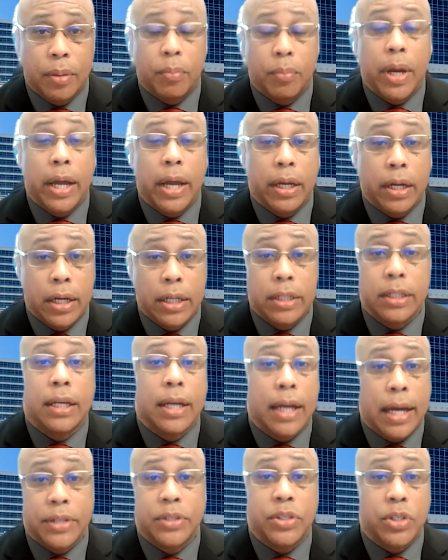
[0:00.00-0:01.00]
my
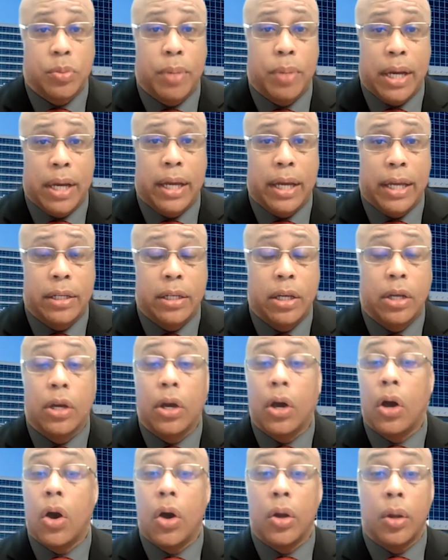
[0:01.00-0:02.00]
unconscious mind
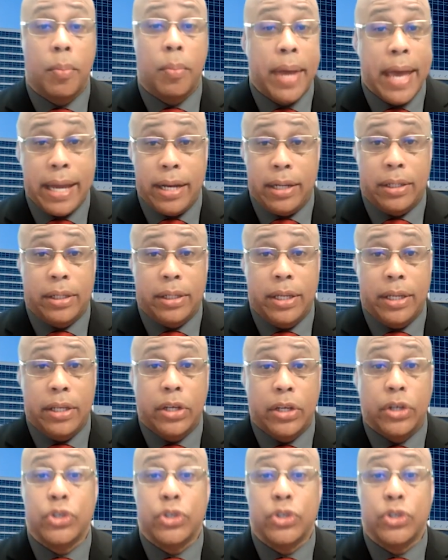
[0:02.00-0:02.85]
automatically